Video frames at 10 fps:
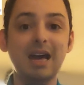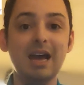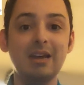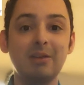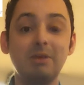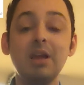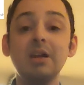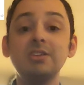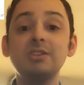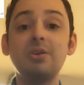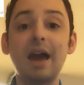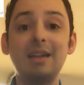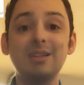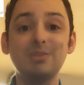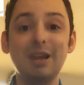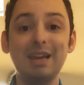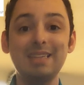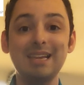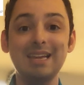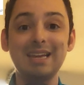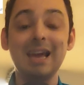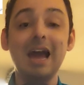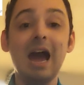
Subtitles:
the item. So that is what I did.